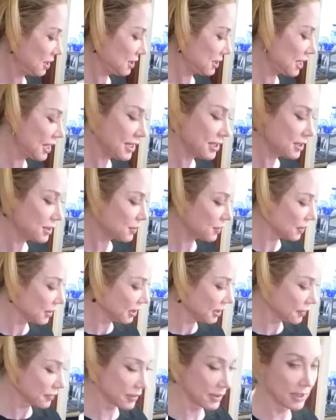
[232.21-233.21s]
tastes
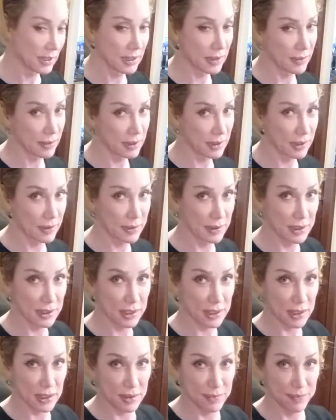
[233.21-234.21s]
really
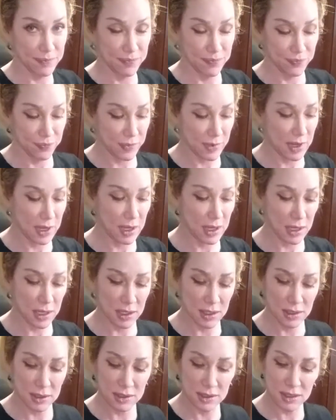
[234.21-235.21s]
good,
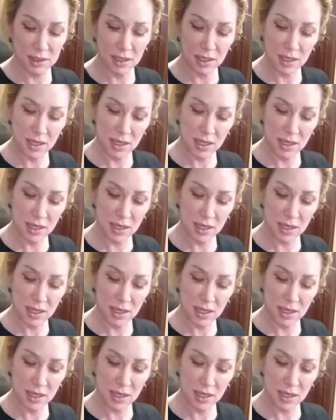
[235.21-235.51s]
and